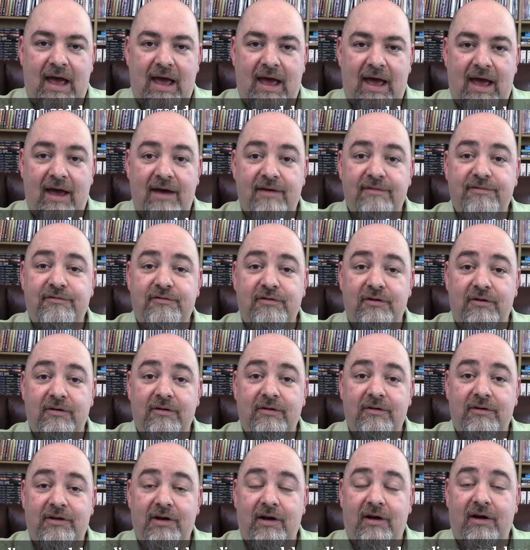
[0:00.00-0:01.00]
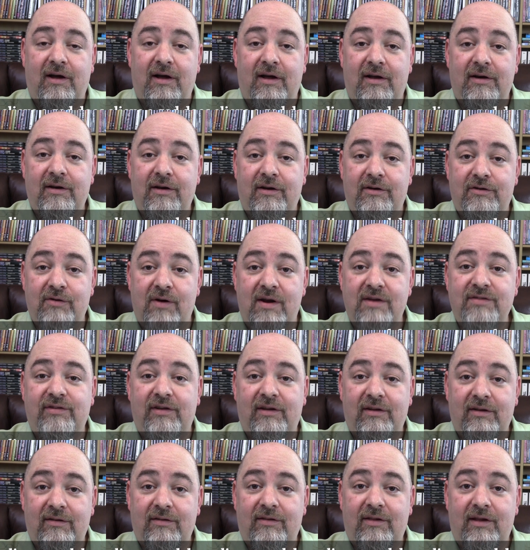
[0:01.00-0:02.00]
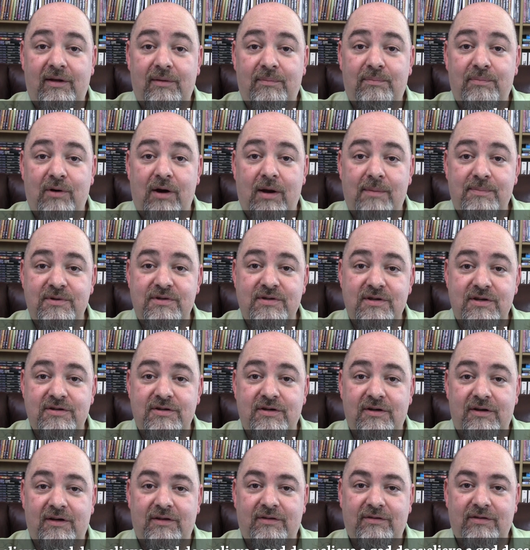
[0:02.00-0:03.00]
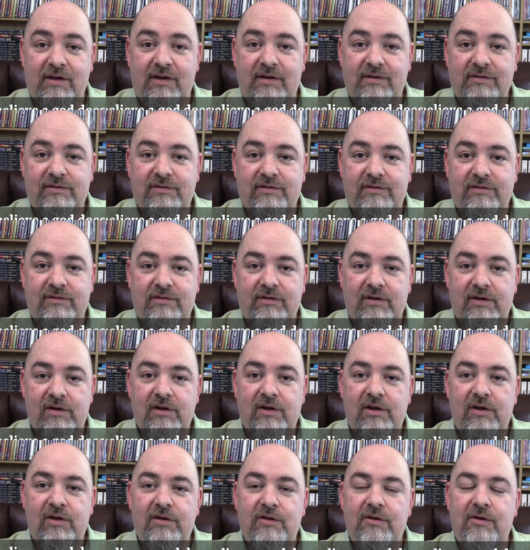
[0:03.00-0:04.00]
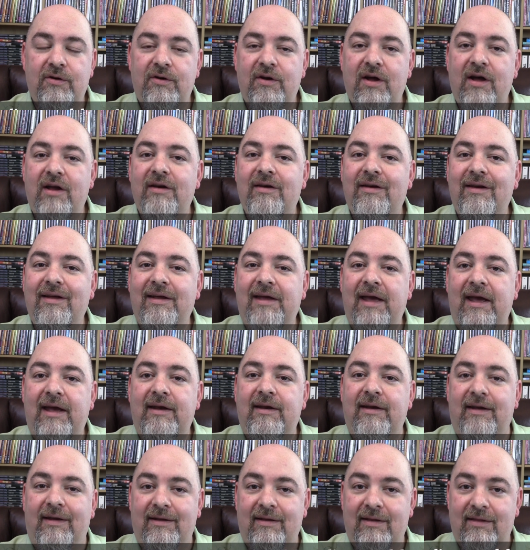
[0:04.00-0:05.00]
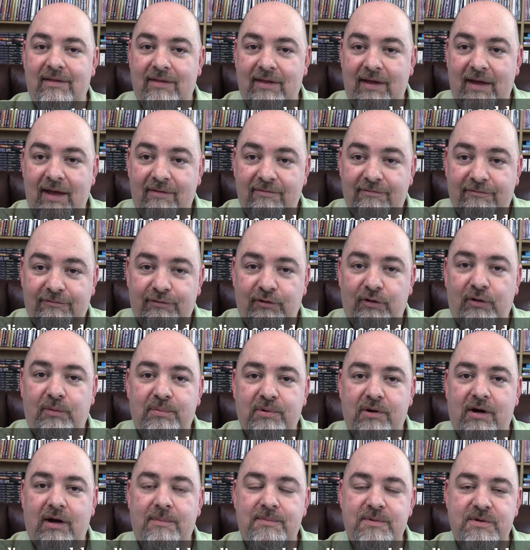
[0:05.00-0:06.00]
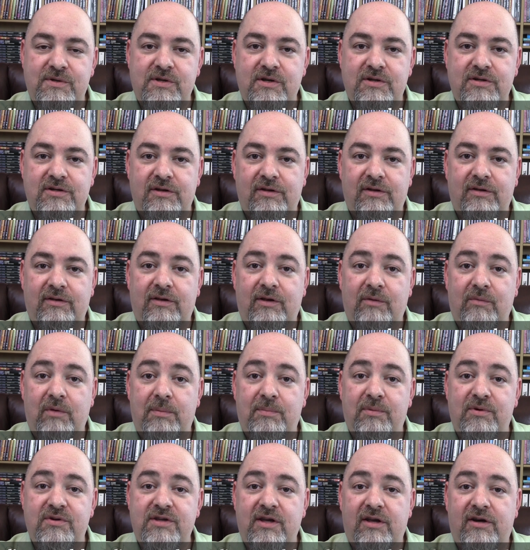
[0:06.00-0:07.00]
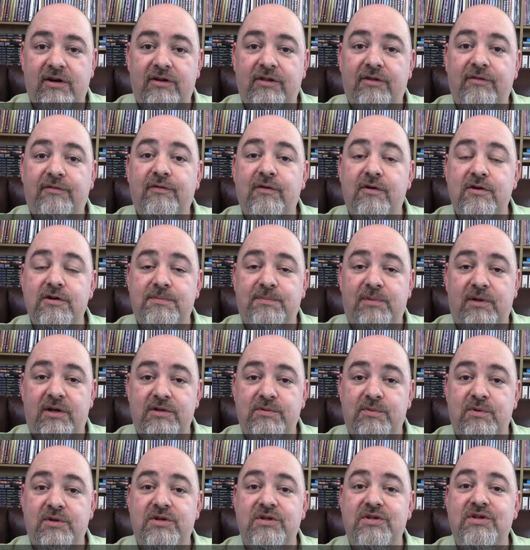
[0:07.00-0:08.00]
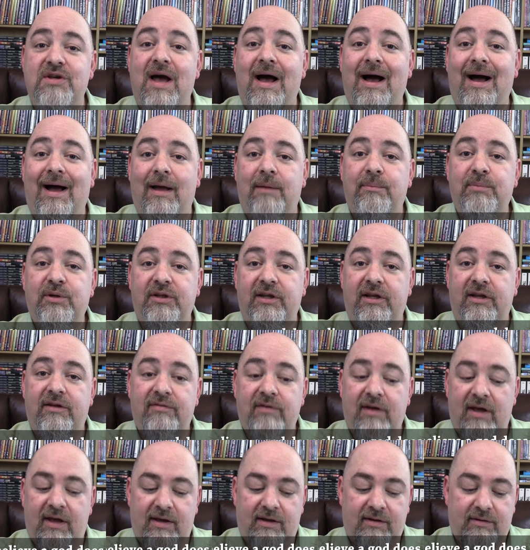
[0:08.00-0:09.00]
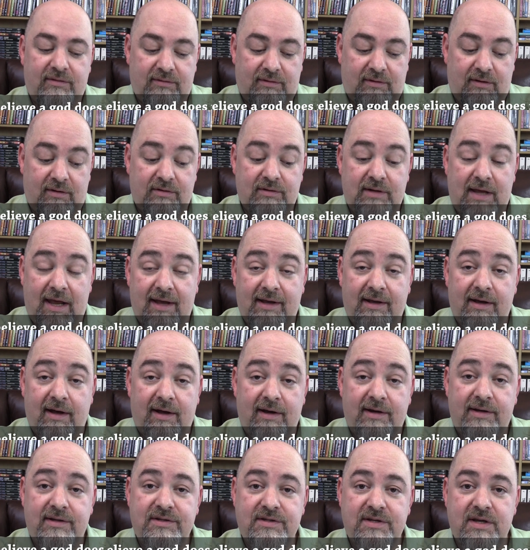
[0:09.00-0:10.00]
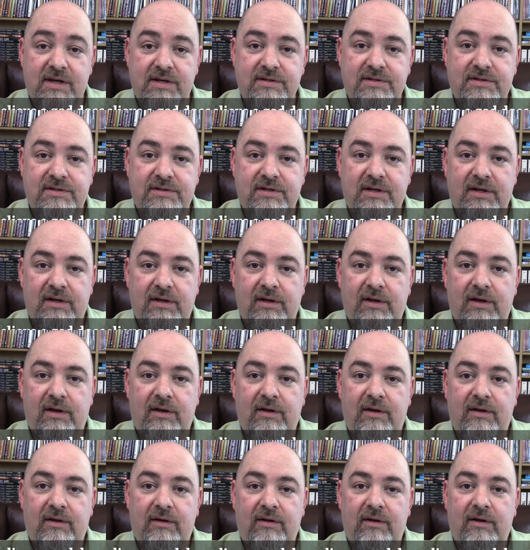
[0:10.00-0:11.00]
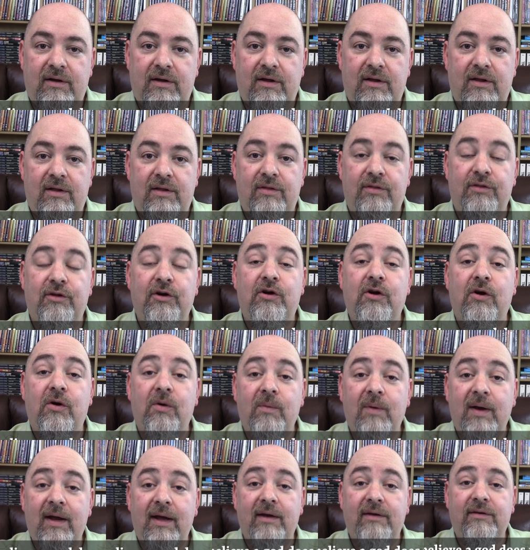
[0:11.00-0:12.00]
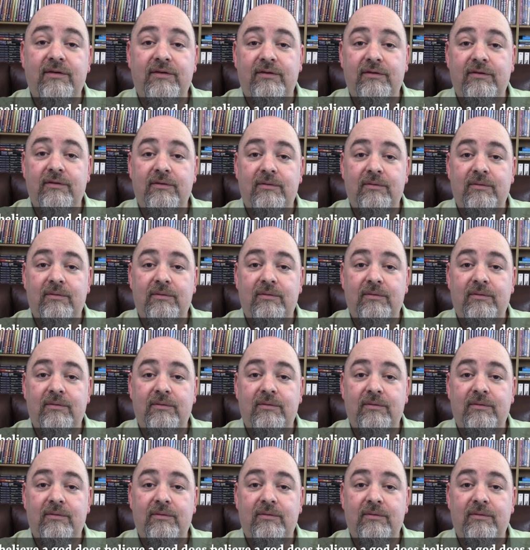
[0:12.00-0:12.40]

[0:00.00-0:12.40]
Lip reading: after God addressing the proposition exists, you're not negating the full proposition that we presented in the first place, which is, I believe a God exists. The correct